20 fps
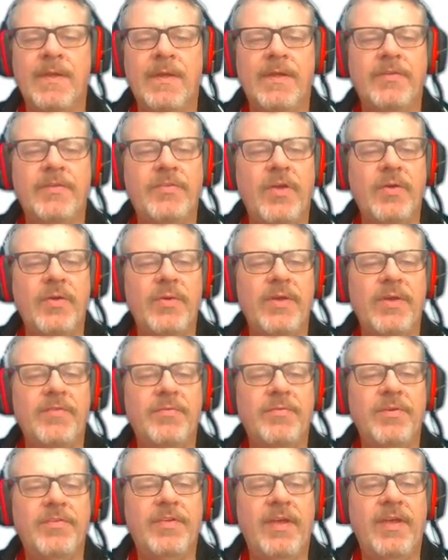So
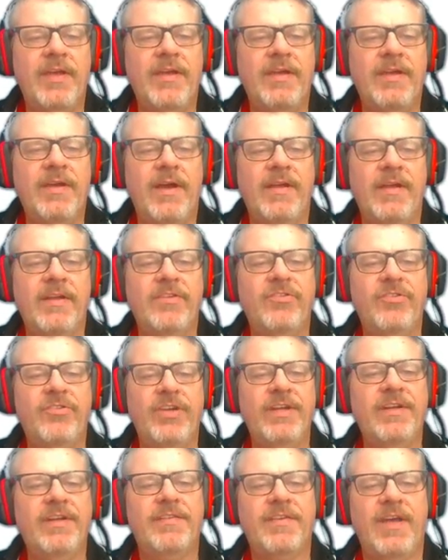if we say a
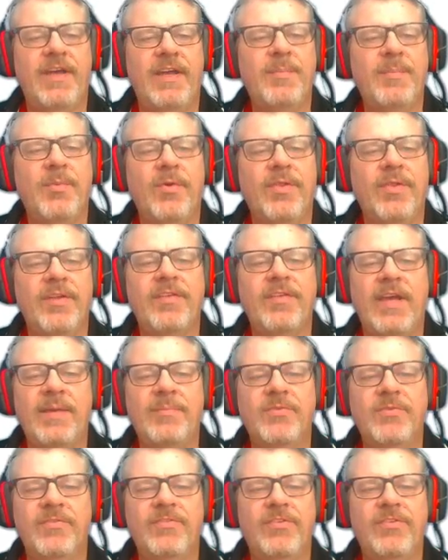genotype, or the
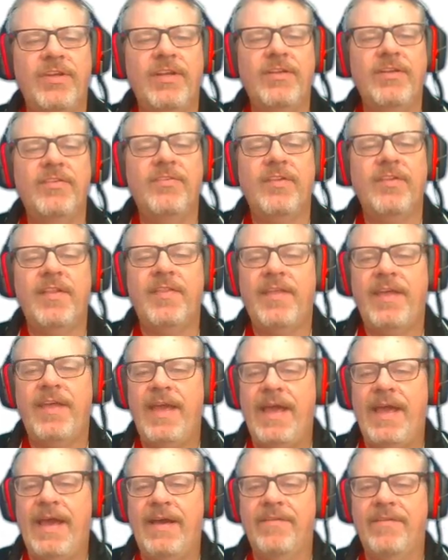types of genes that they
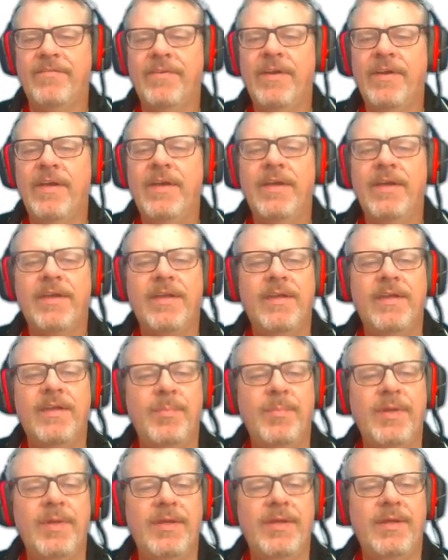have,
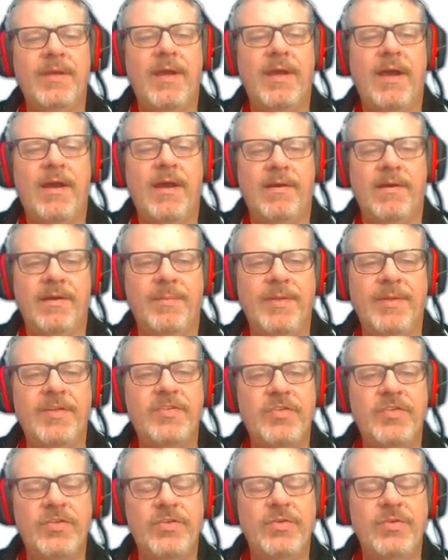are going to be
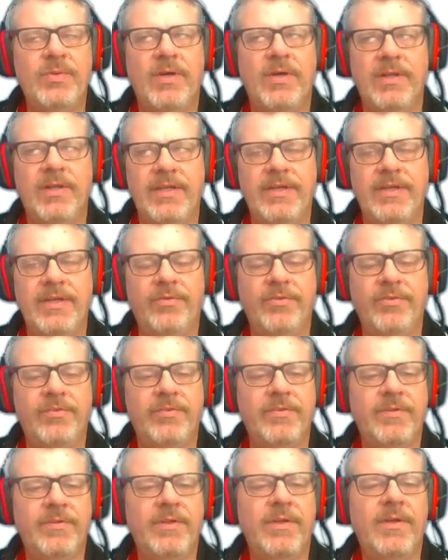two alleles.